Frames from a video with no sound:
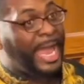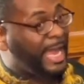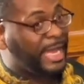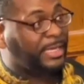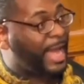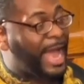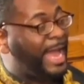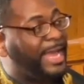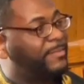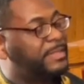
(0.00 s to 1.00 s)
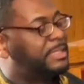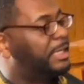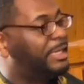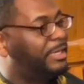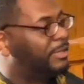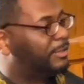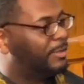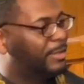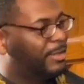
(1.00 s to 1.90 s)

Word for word: And I have seen,